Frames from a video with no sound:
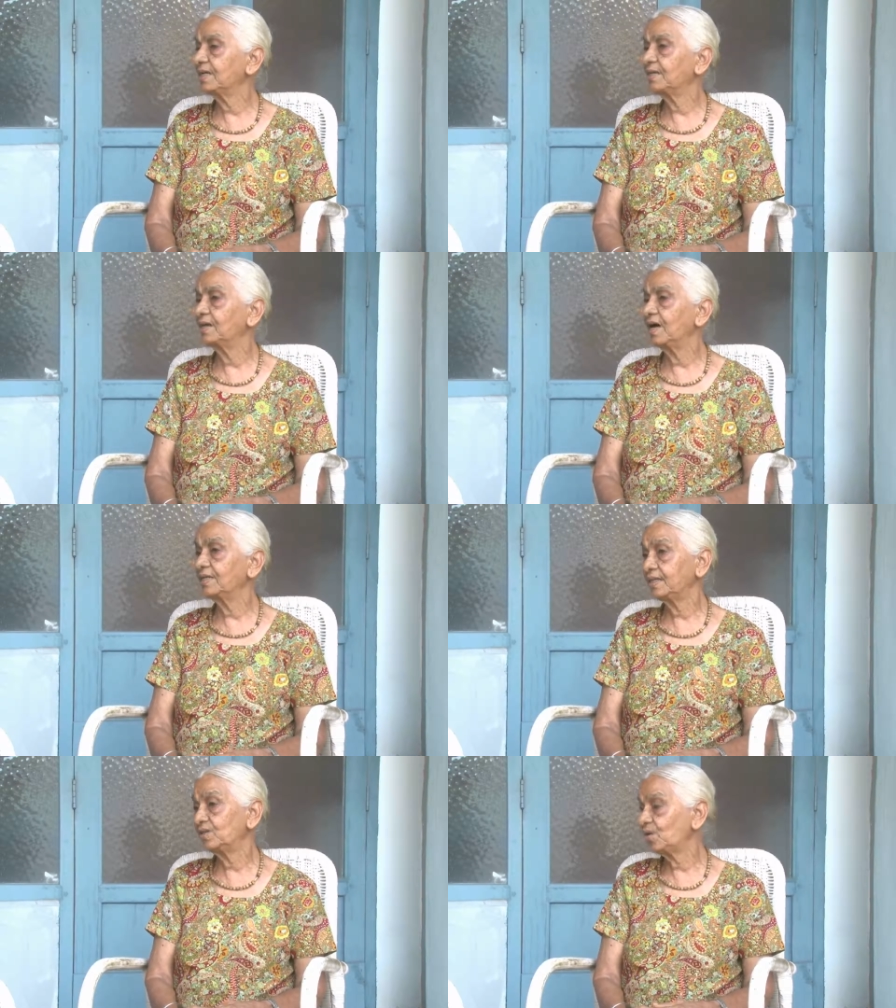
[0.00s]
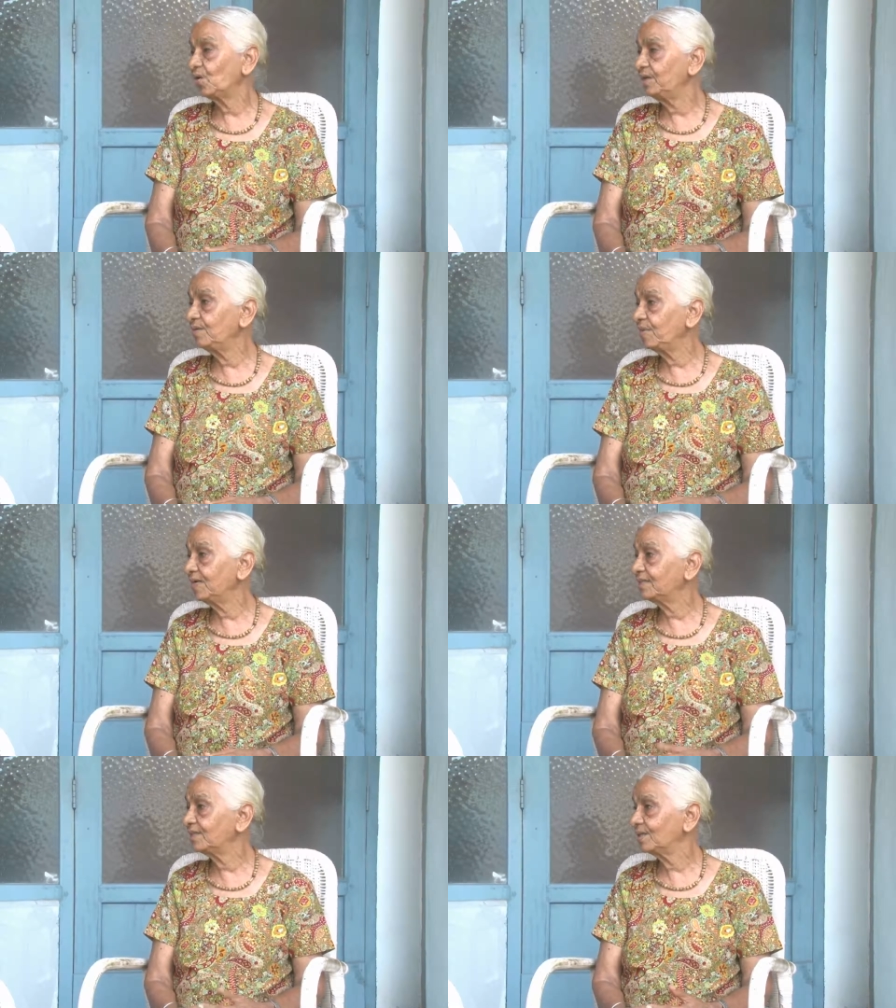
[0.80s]
And I said, surely
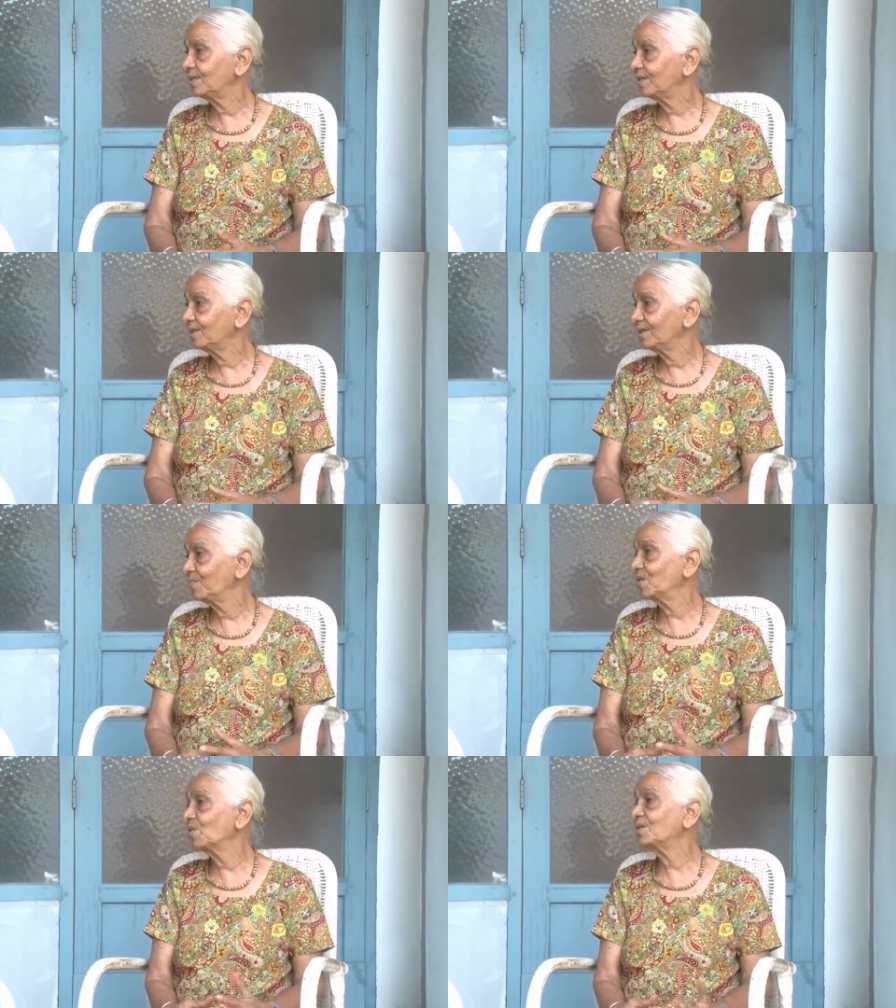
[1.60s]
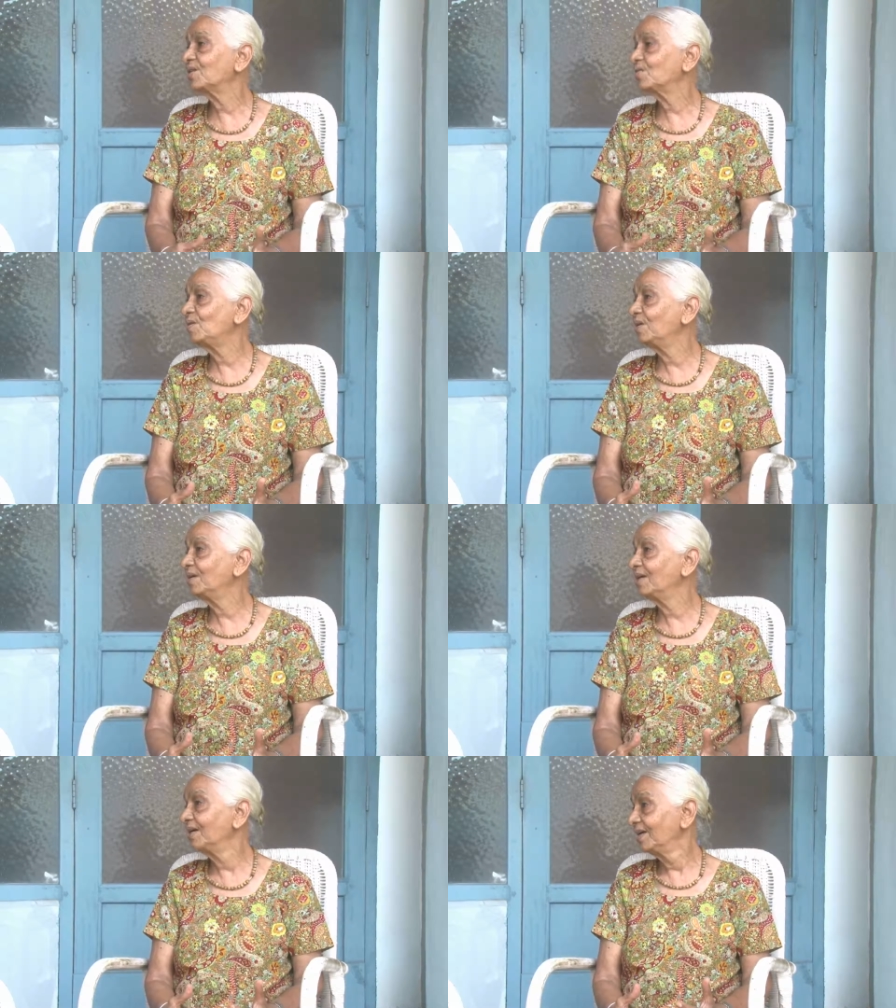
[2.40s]
plays, because it will be,
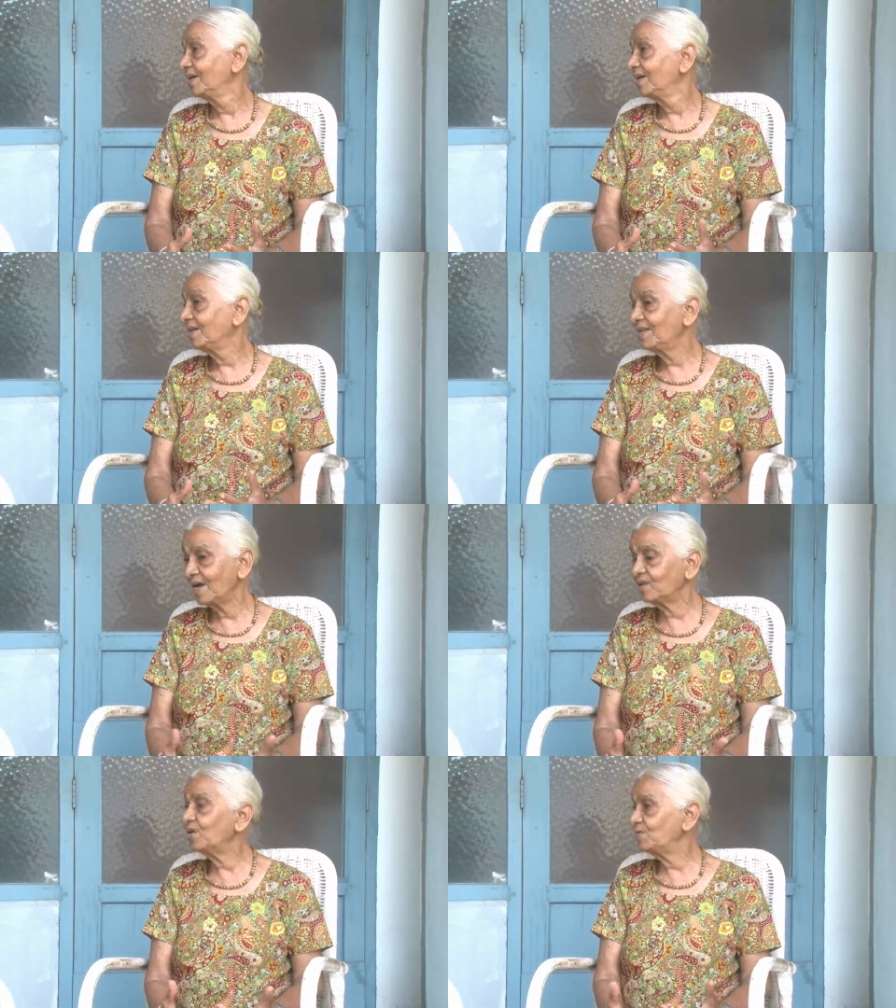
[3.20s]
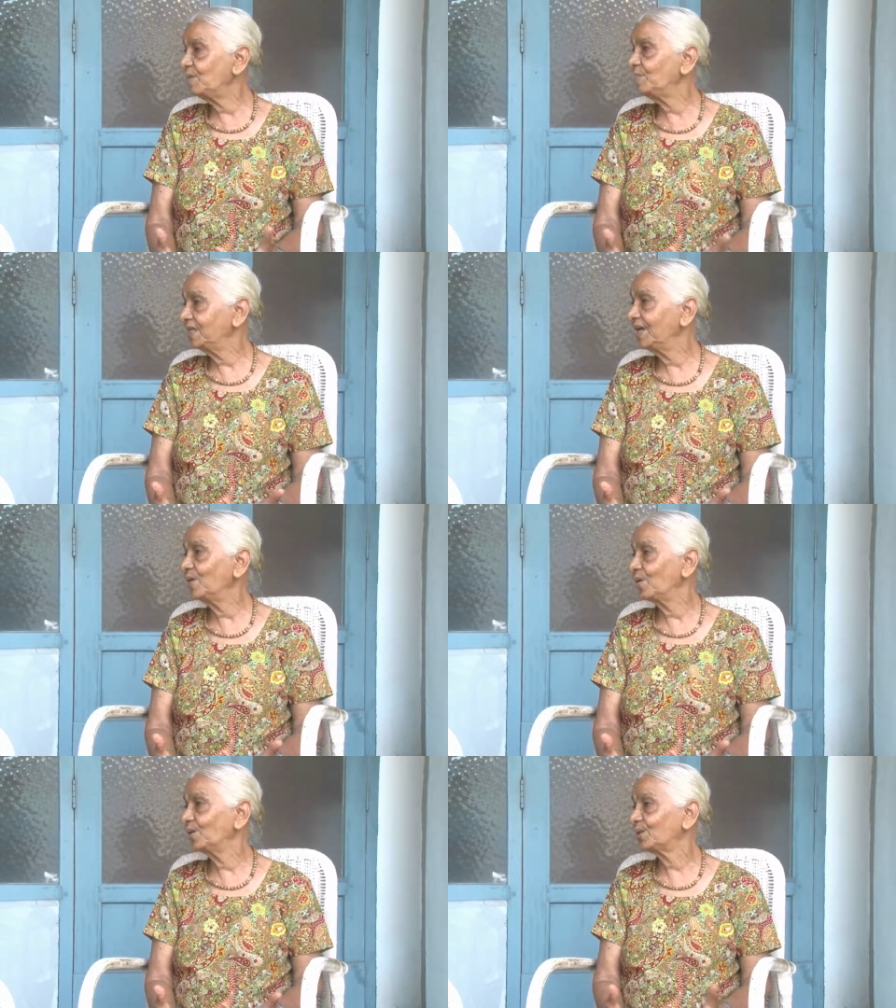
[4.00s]
language will be there
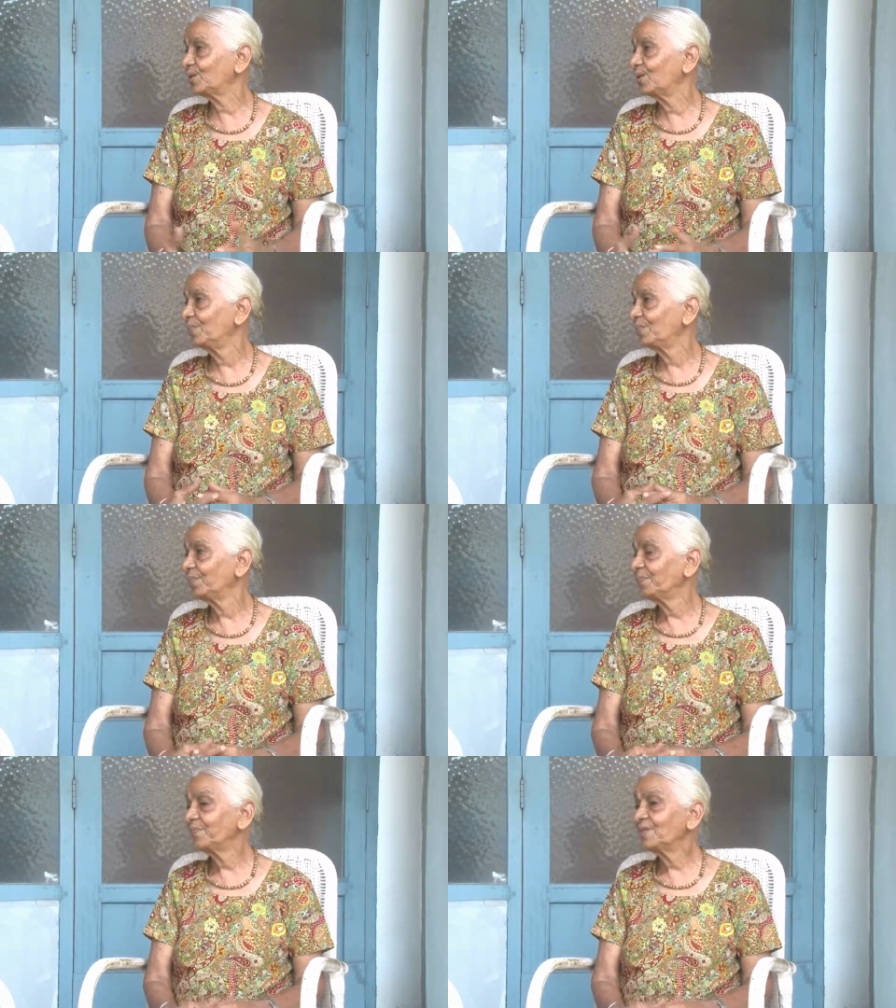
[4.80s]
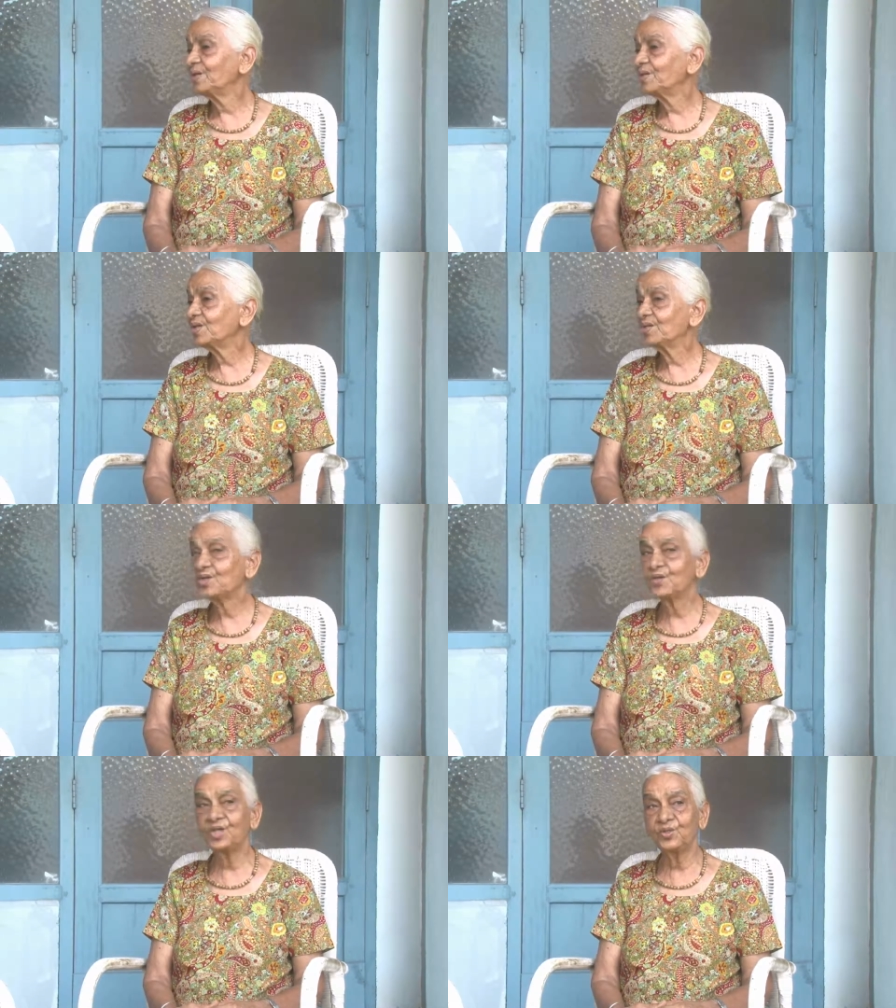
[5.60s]
also.
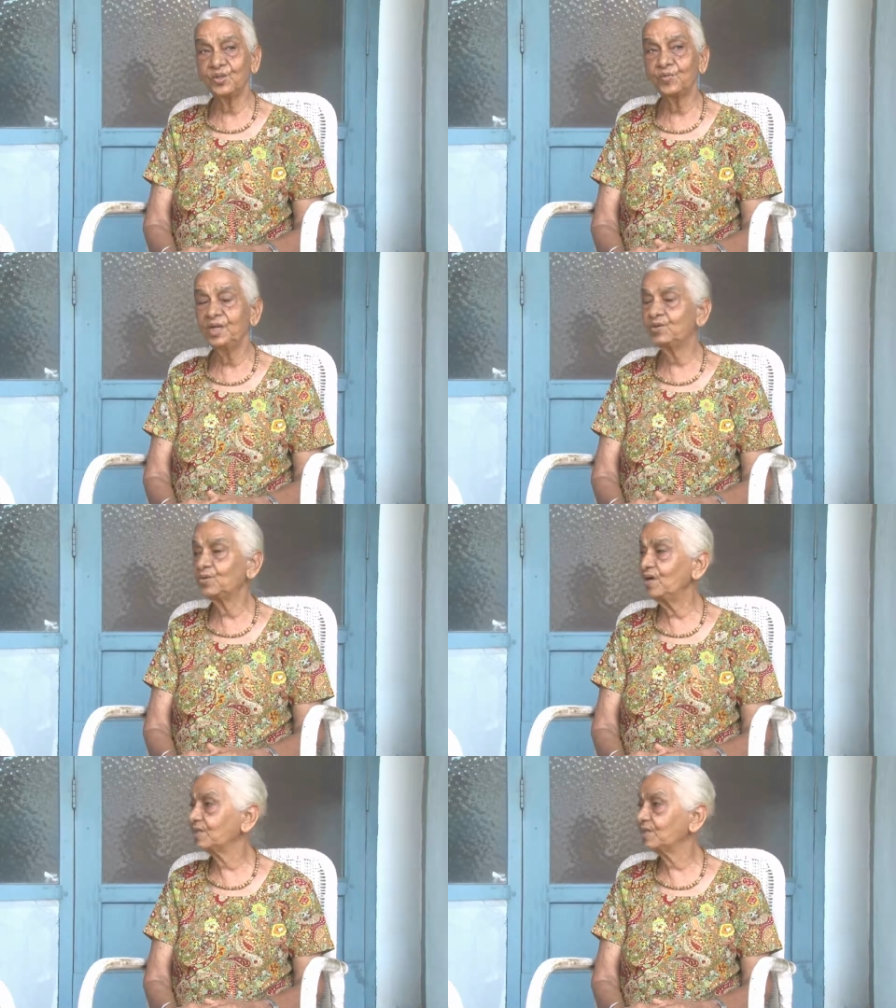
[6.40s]
So she took me to